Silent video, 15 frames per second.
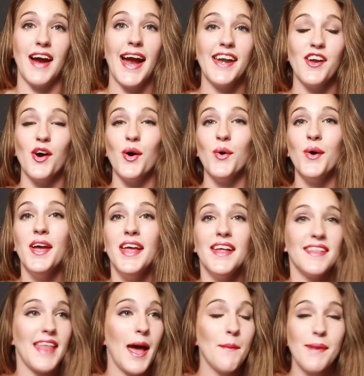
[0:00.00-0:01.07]
I know
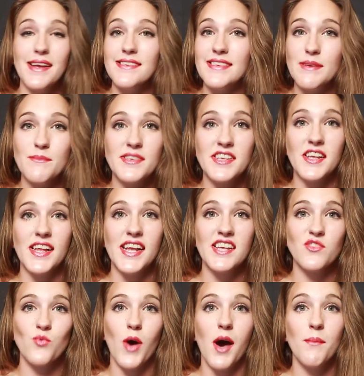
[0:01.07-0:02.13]
that might seem silly
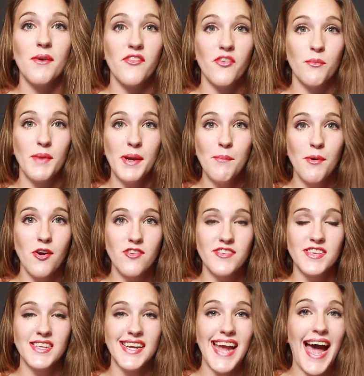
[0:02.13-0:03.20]
as well, but for me
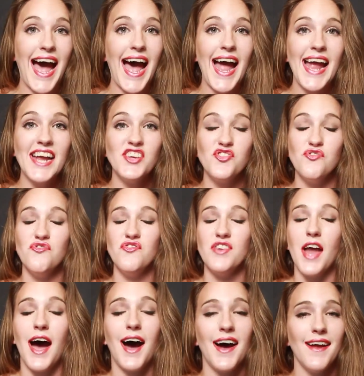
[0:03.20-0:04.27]
personally, I do
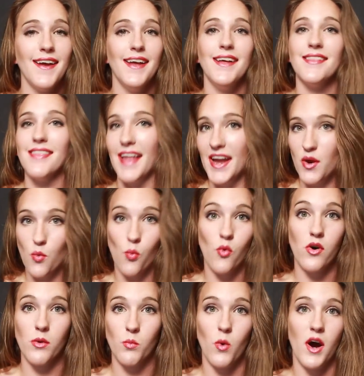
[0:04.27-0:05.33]
not like
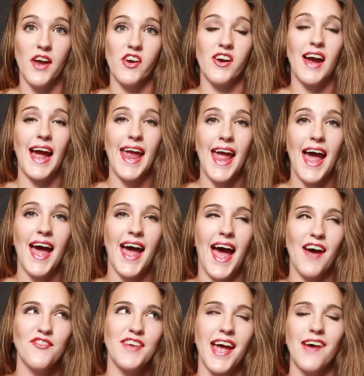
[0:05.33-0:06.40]
warm water. I
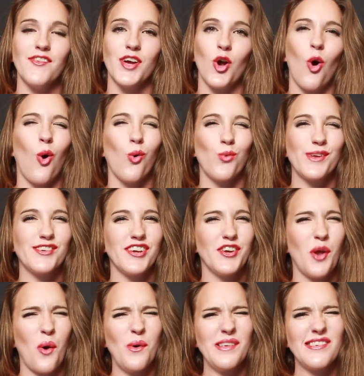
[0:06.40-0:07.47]
have to have it cold, which I
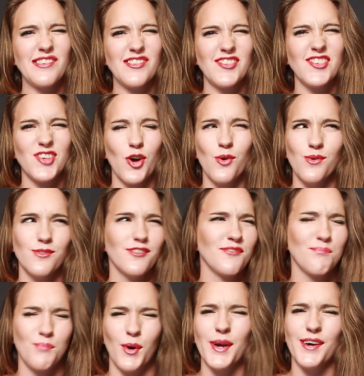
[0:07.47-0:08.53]
know is so
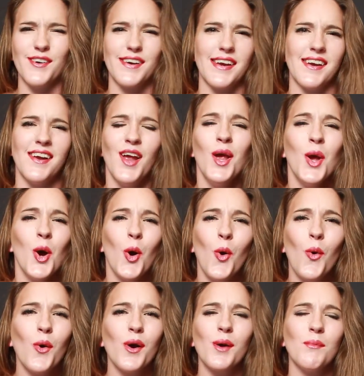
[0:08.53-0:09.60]
spoiled and
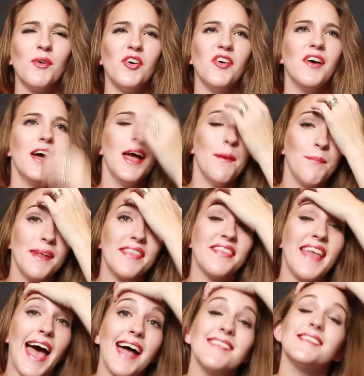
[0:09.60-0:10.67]
horrible,
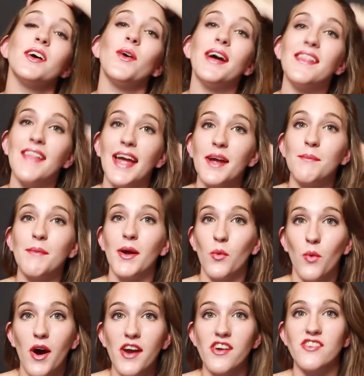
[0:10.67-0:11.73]
but that's how I like my
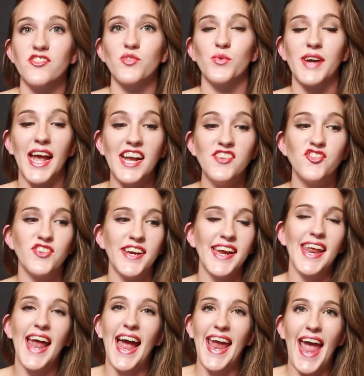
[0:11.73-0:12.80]
water. So when I drink
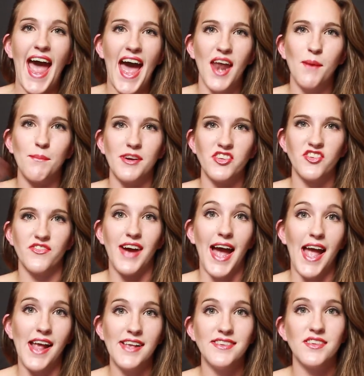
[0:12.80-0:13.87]
it, I add a bunch of
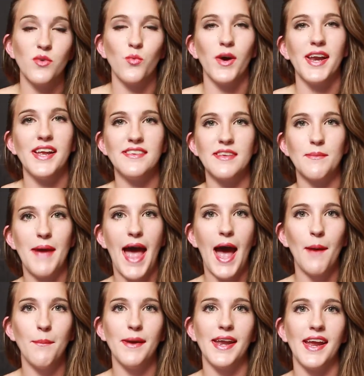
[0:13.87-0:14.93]
ice, and what ends up
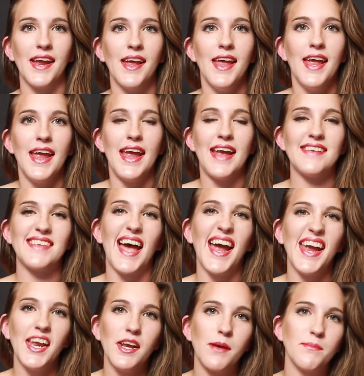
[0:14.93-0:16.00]
happening is I
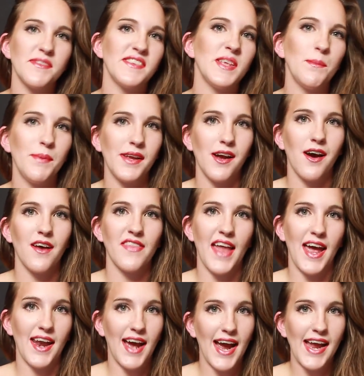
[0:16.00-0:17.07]
end up sipping on
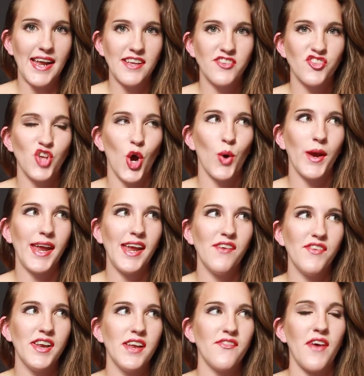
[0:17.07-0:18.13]
that ice. So
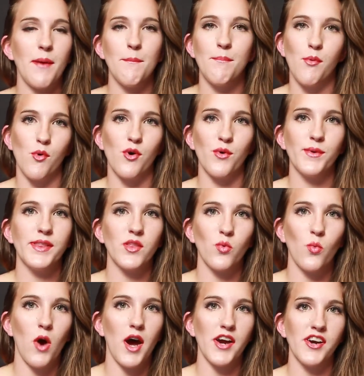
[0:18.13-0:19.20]
even if I'm bored with the
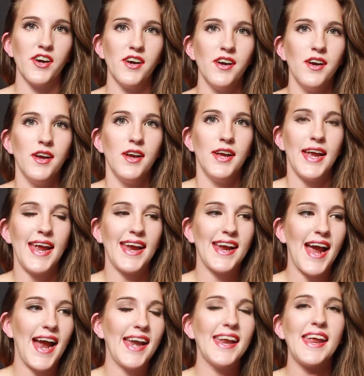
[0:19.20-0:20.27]
water, it
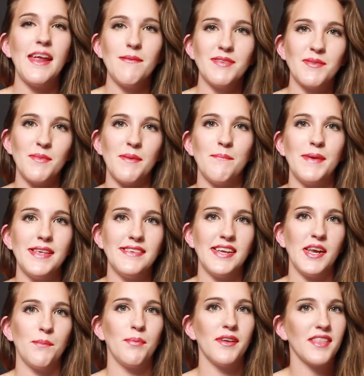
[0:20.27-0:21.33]
kind of keeps me
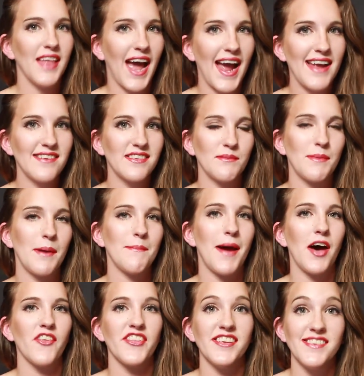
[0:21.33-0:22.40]
busy to put the ice in my
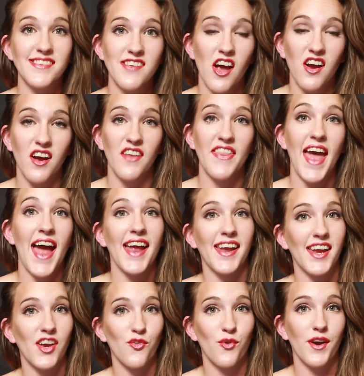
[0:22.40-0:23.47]
mouth and suck on that
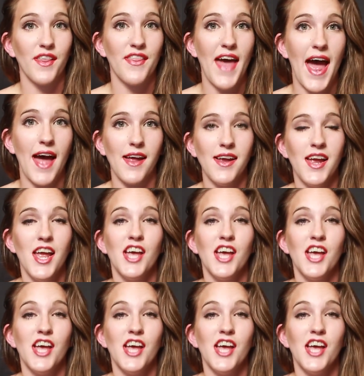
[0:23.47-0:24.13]
and get rid of that.